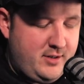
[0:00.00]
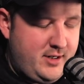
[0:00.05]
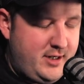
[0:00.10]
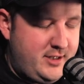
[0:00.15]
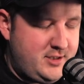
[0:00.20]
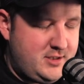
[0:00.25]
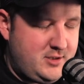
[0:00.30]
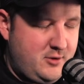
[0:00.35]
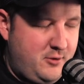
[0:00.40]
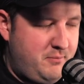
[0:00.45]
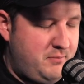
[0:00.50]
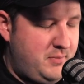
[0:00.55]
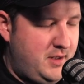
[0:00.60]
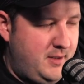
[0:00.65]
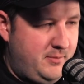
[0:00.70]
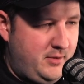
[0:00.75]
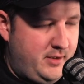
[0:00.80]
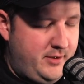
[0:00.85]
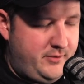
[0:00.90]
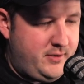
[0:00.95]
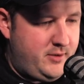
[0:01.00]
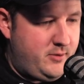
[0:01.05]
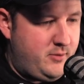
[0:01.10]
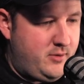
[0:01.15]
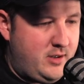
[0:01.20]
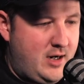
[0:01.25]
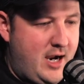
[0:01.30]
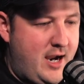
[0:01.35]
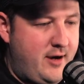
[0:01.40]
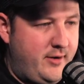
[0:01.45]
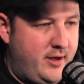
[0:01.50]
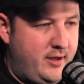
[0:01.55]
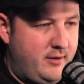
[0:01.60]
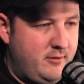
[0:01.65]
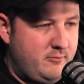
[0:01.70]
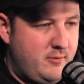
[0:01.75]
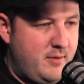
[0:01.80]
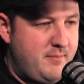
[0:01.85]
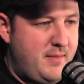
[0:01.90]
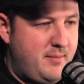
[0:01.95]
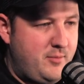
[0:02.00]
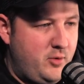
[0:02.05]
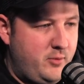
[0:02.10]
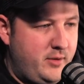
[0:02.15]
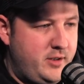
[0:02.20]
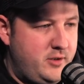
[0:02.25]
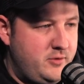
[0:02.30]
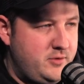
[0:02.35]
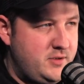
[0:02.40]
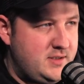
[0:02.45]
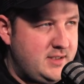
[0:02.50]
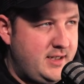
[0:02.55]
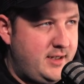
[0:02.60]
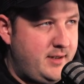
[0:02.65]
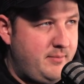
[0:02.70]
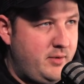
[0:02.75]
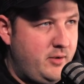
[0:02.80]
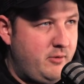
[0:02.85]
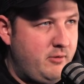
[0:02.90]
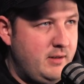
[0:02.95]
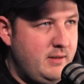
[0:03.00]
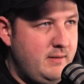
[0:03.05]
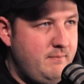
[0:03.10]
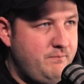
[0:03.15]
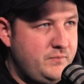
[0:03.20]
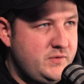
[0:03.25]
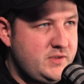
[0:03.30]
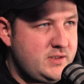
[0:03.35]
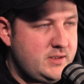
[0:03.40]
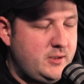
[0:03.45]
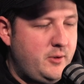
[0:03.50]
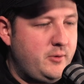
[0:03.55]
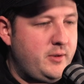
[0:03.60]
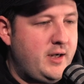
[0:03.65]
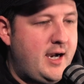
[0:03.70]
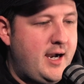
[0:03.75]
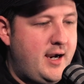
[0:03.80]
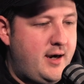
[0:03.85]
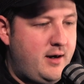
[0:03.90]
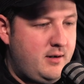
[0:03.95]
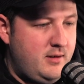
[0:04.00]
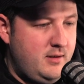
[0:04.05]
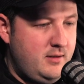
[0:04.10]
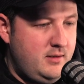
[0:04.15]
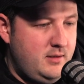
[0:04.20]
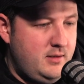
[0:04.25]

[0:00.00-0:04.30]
and I just hope people out there who are hiring remember what you just said about slow to hire.